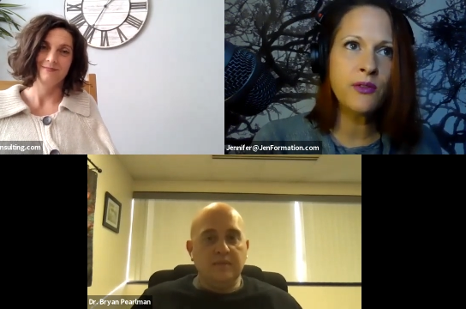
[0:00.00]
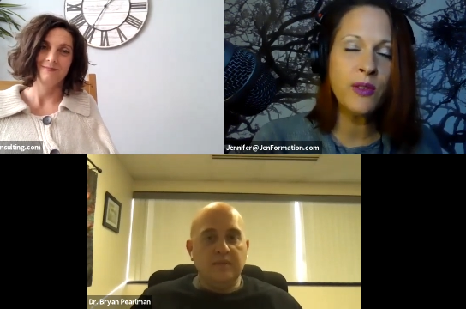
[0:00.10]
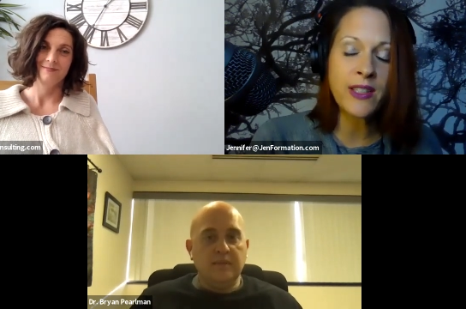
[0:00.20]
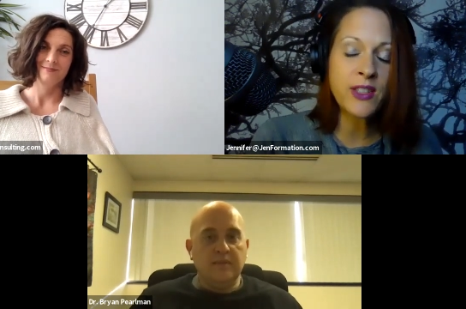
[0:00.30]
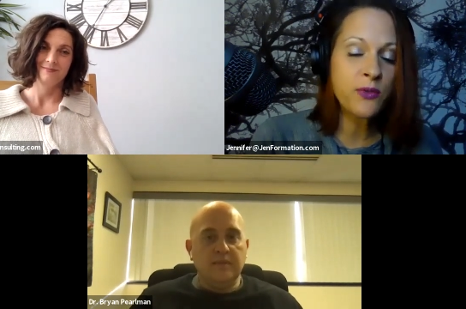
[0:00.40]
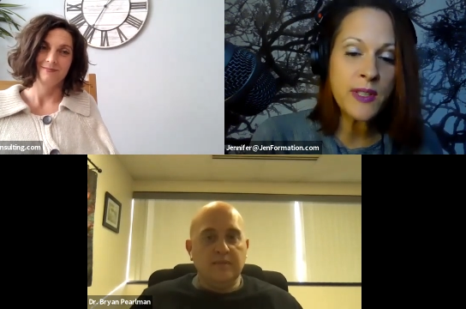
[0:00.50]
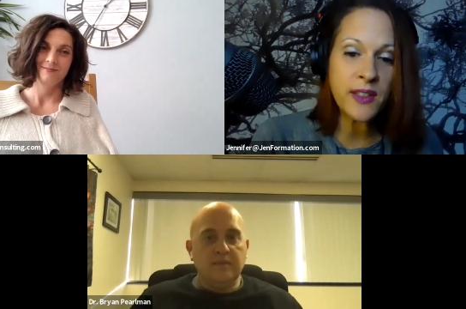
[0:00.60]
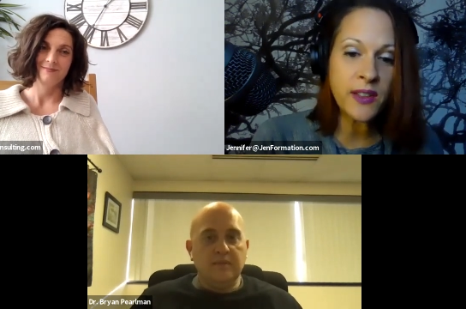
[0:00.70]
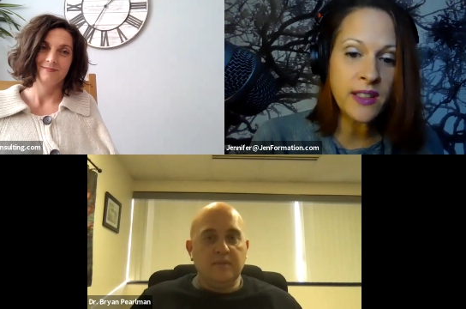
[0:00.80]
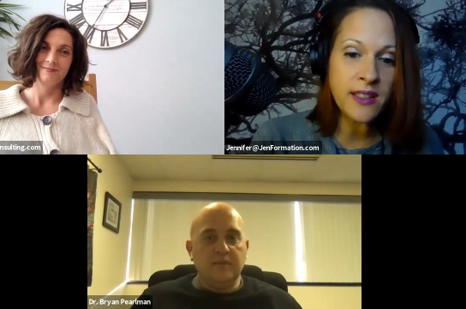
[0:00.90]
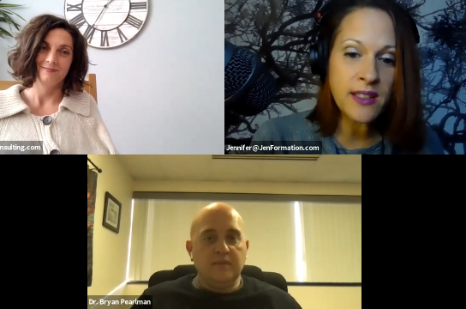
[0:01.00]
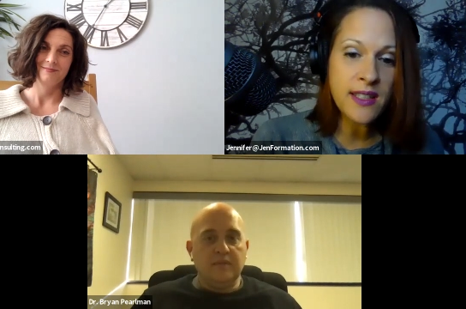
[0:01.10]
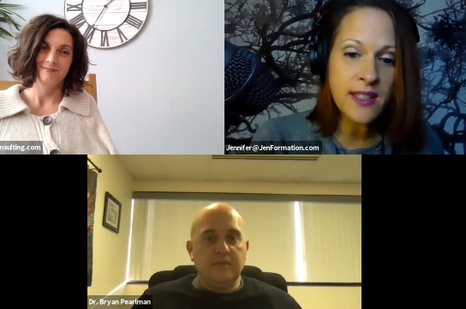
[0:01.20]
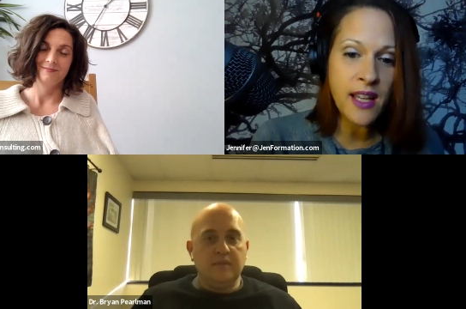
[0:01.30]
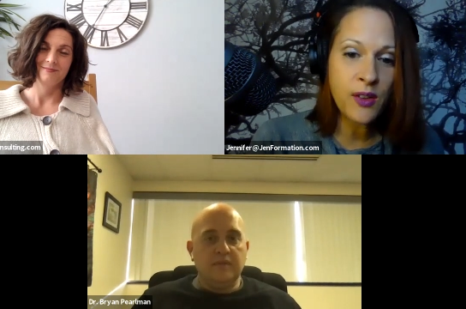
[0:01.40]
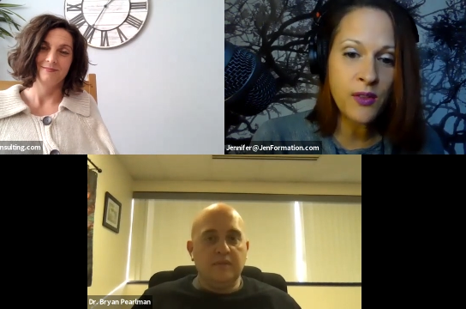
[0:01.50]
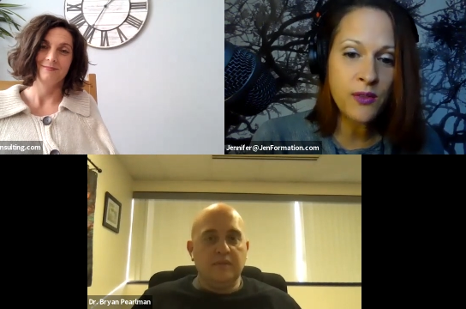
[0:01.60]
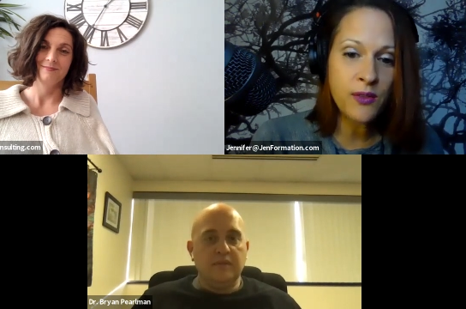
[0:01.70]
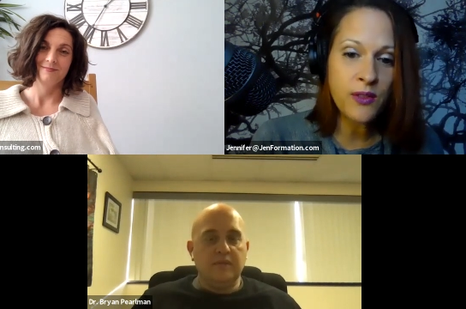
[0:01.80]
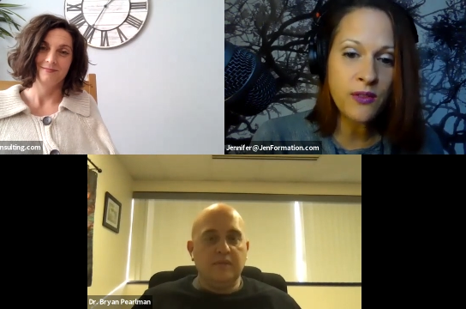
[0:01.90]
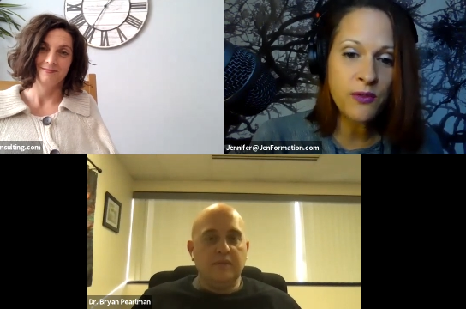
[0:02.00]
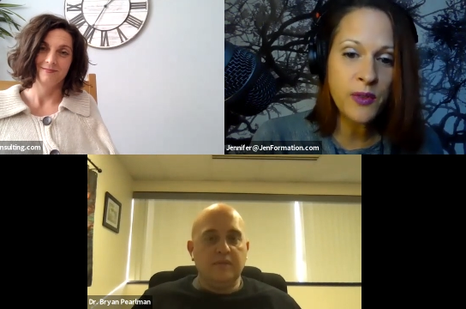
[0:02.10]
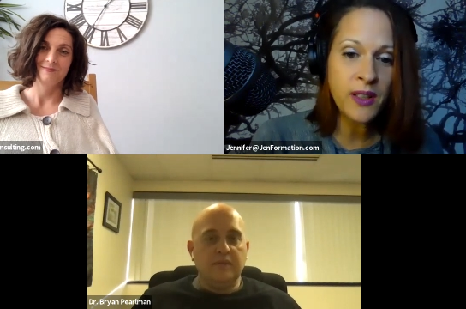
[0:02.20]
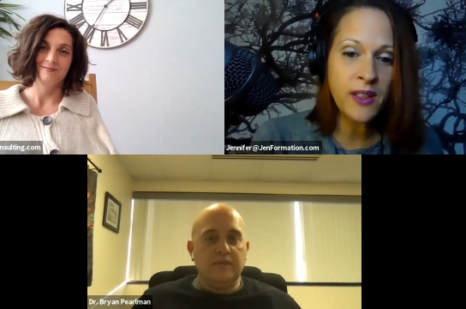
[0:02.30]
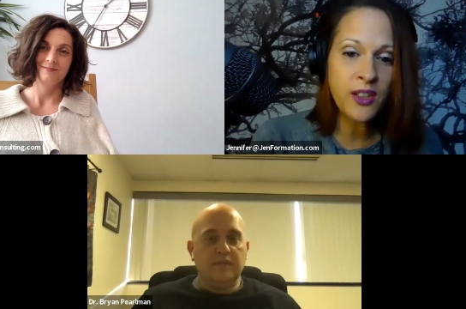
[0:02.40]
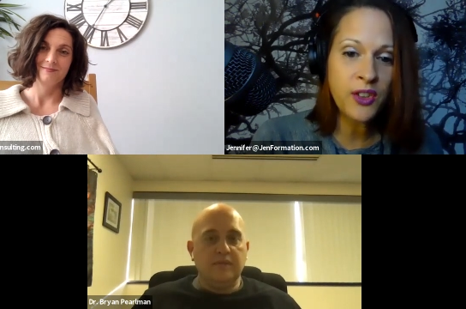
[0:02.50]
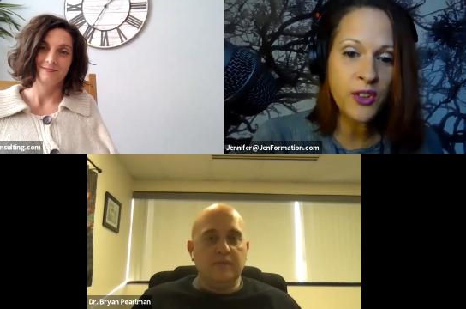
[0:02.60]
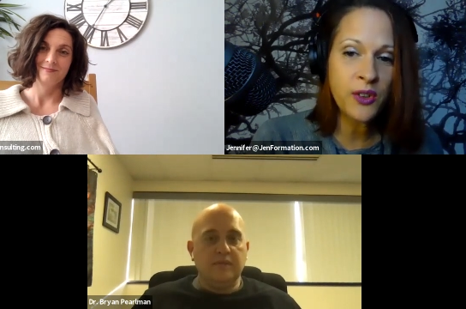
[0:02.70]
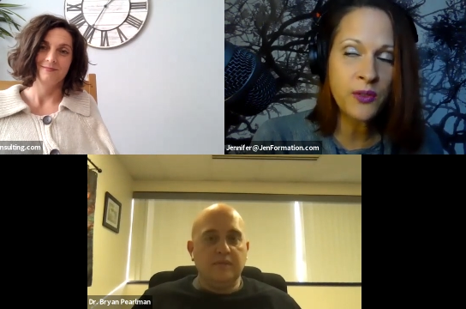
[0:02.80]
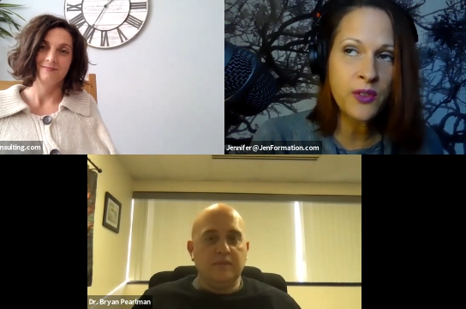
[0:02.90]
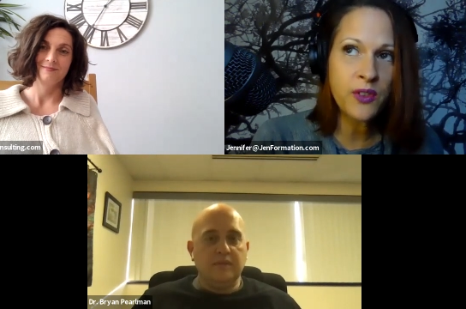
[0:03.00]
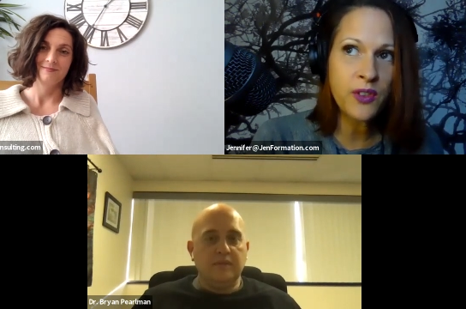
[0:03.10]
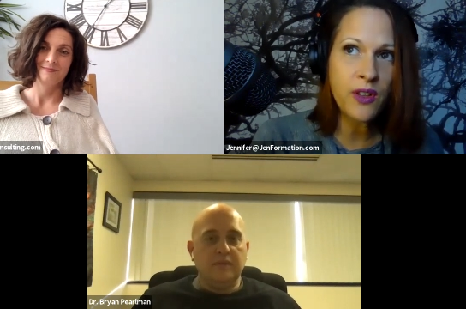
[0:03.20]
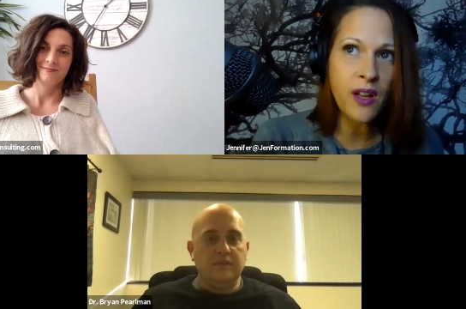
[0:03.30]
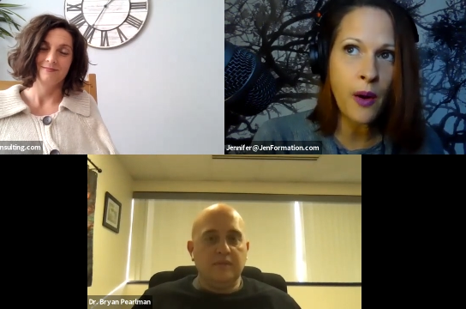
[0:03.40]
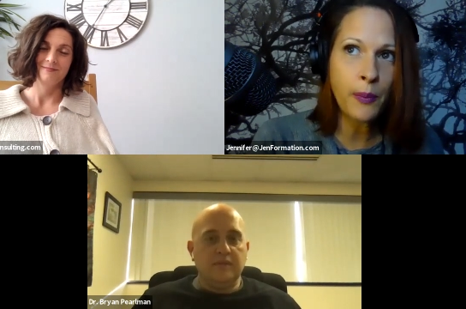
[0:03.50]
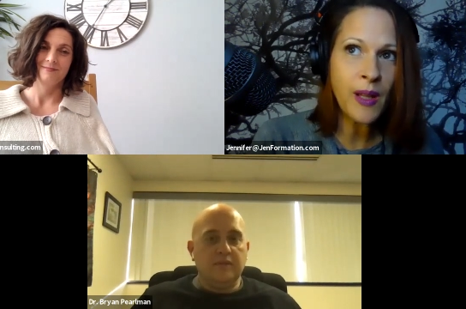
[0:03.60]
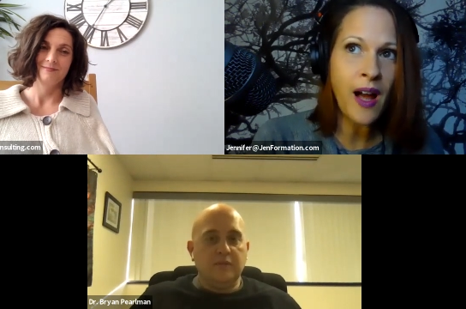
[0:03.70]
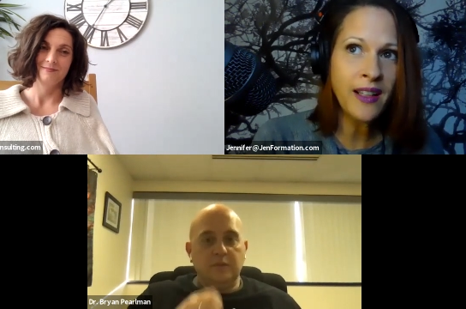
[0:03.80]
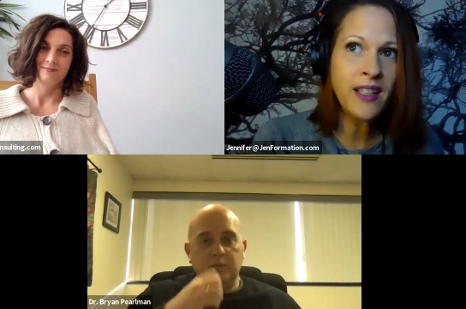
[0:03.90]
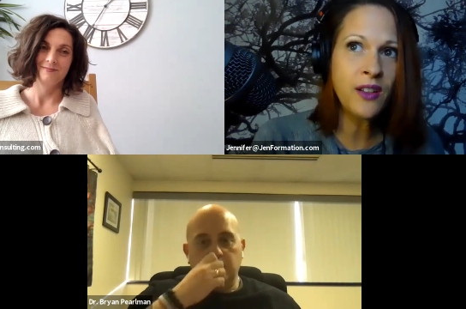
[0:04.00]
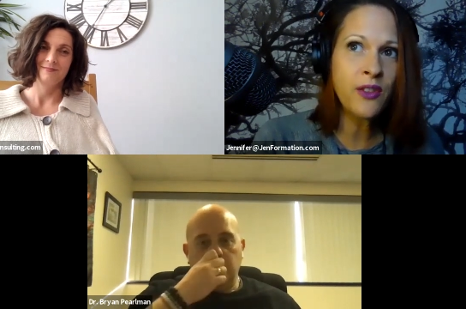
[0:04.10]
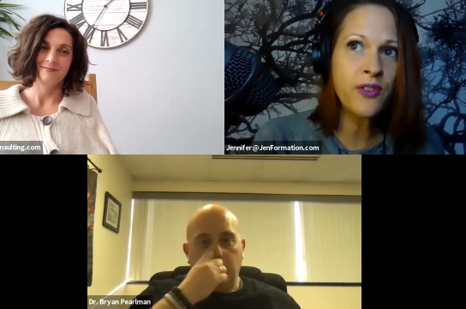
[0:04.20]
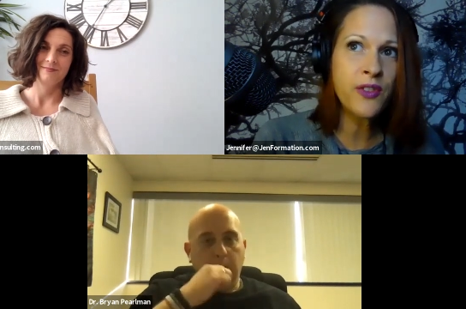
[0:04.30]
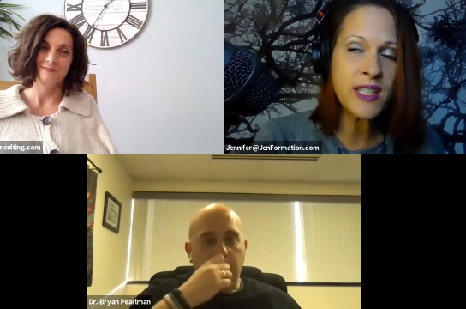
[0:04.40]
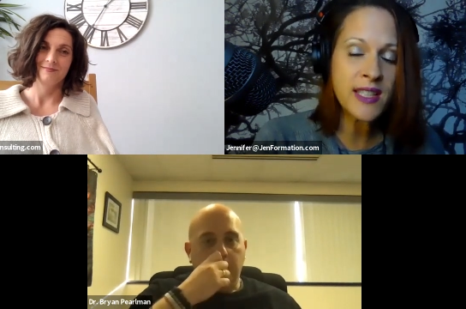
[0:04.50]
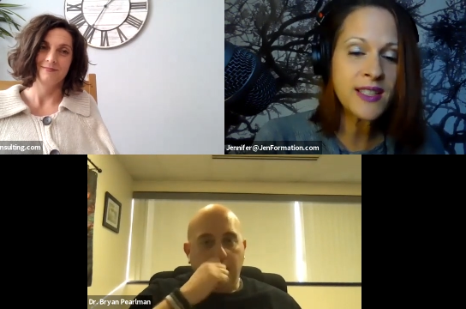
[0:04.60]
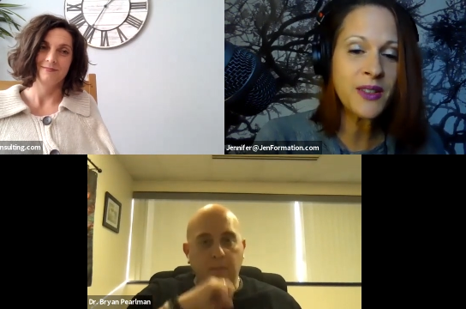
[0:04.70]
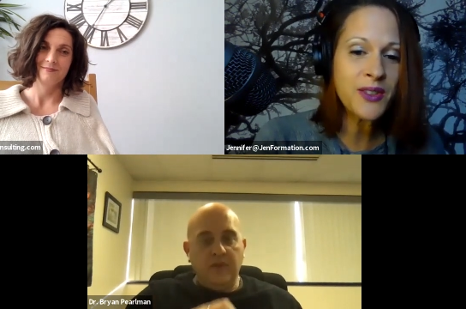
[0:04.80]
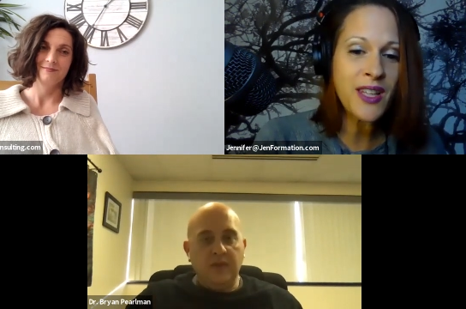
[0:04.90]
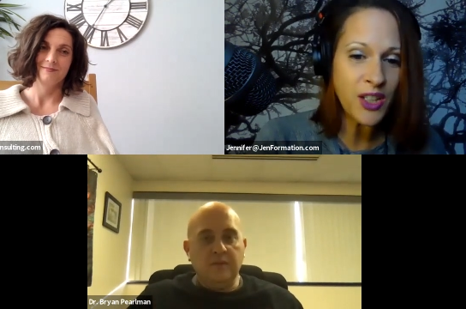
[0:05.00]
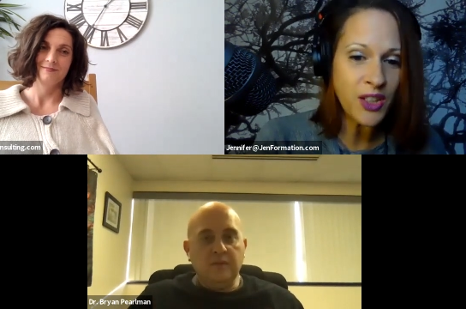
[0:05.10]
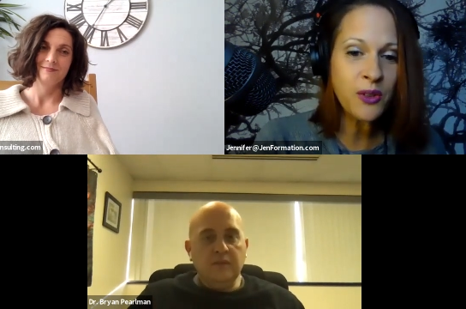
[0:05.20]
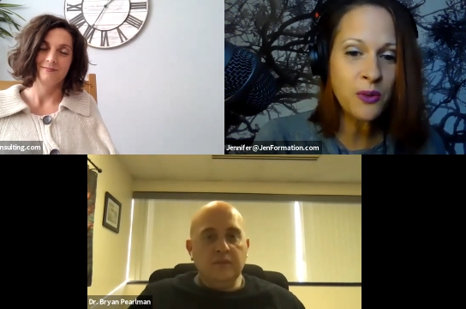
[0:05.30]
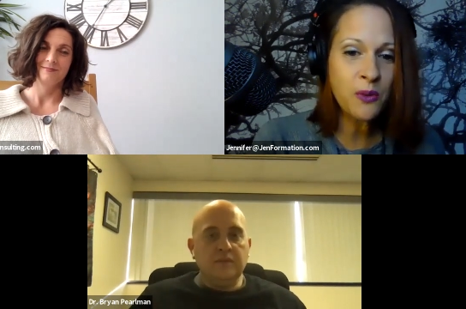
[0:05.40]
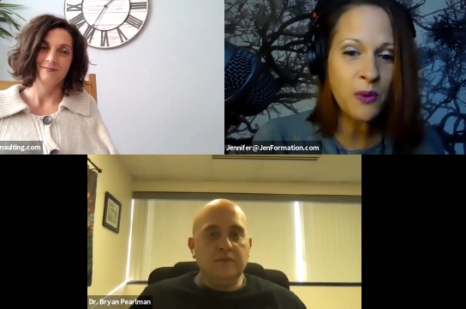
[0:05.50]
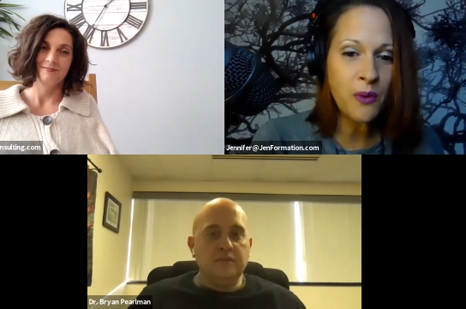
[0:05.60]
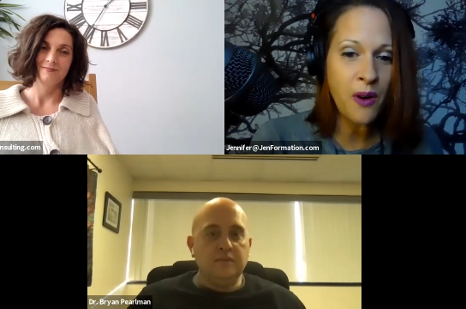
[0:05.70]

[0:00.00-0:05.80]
Speaker 1: lots of resilience. And really, you're applying the skills that you